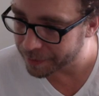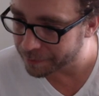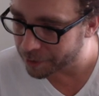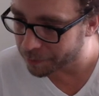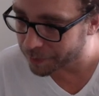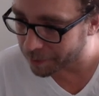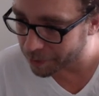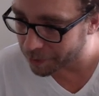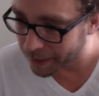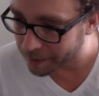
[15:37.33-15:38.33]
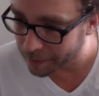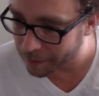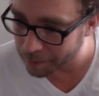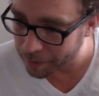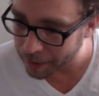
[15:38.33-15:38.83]
Where are we at?
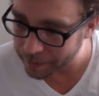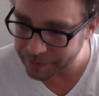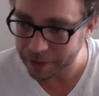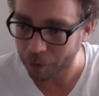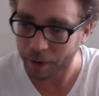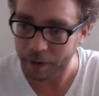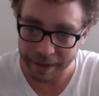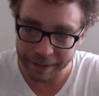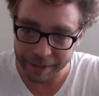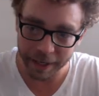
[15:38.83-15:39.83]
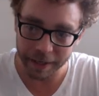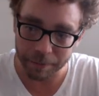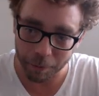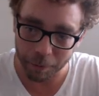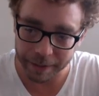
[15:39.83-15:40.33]
Let's go LA. Jacob
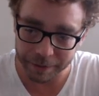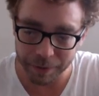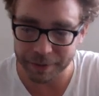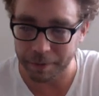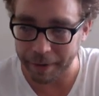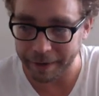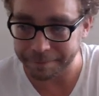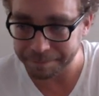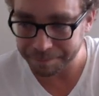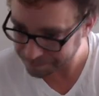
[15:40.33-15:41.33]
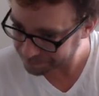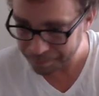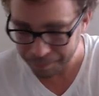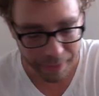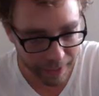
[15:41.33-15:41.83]
Lopez, what's up, man?
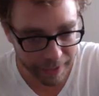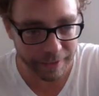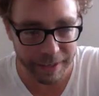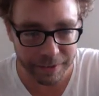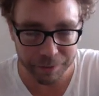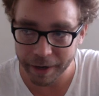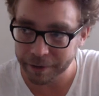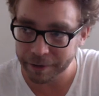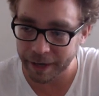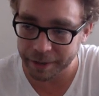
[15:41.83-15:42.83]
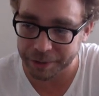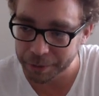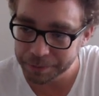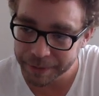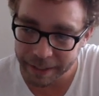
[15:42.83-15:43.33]
He's a regular now
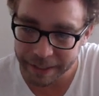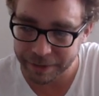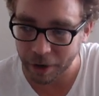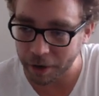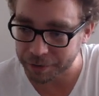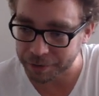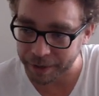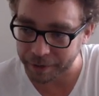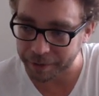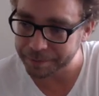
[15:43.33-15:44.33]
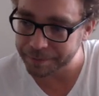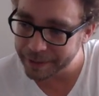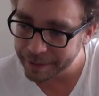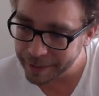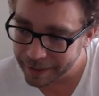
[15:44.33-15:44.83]
too. He's a Dodgers regular.
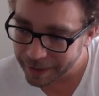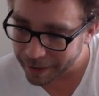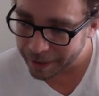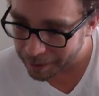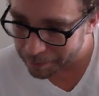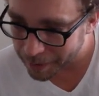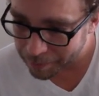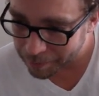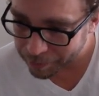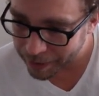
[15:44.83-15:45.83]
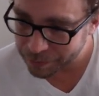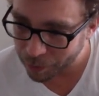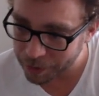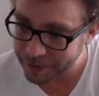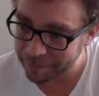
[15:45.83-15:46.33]
Bryce
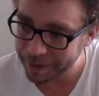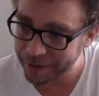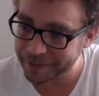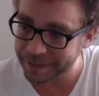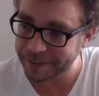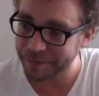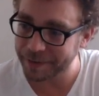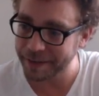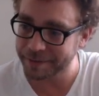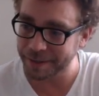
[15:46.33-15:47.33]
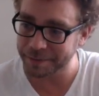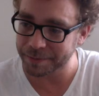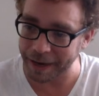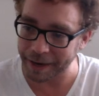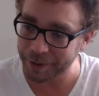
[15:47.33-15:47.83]
Wallace, I've been here since 17 subs
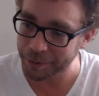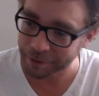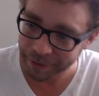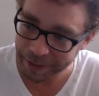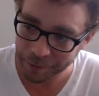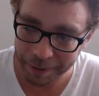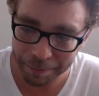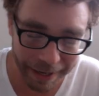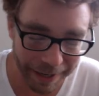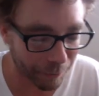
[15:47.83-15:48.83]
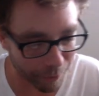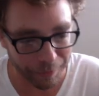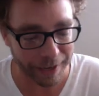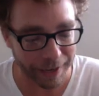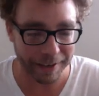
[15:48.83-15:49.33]
back when you were reading Wikipedia. Well,
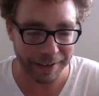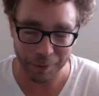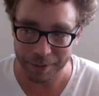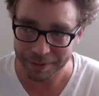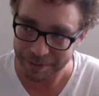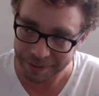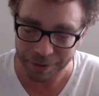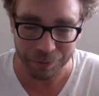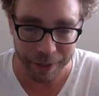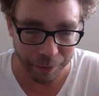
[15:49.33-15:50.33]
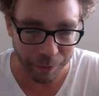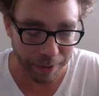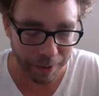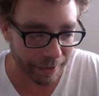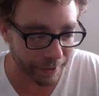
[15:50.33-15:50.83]
that account is still reading
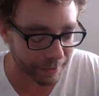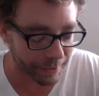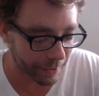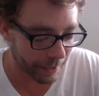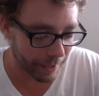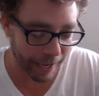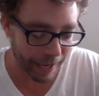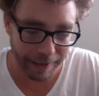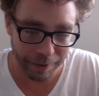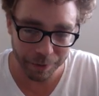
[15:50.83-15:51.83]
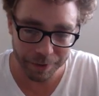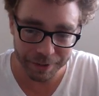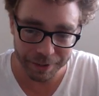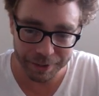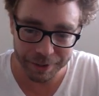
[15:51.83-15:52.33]
Wikipedia, and it
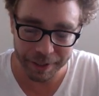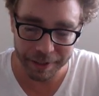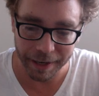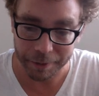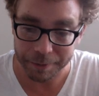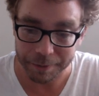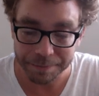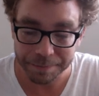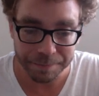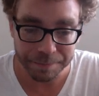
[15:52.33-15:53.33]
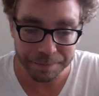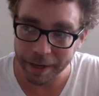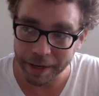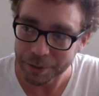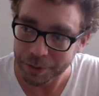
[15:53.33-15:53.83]
was shut down
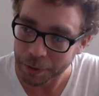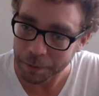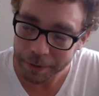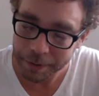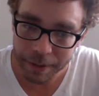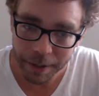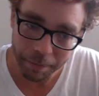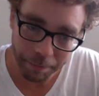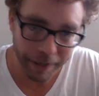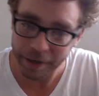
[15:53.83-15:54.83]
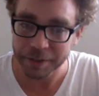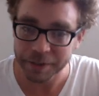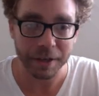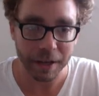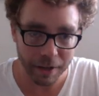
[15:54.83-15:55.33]
by YouTube
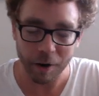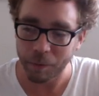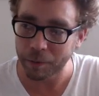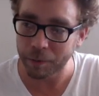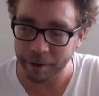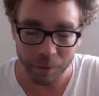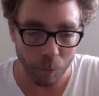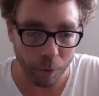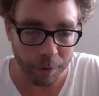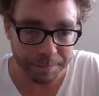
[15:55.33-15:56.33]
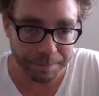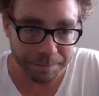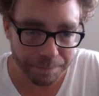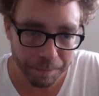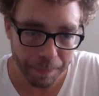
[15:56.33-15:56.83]
because, you know what, when you're at
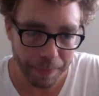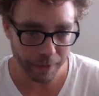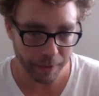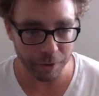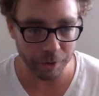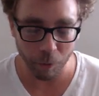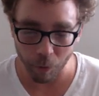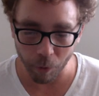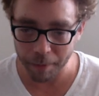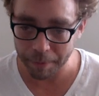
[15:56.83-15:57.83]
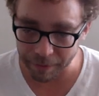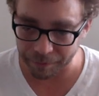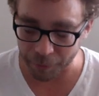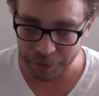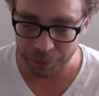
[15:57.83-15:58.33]
war, you don't want to be the
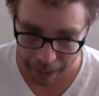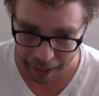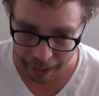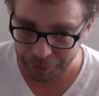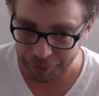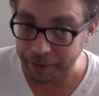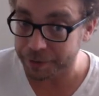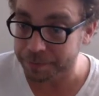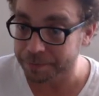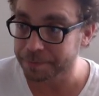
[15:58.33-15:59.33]
first one out of the trench.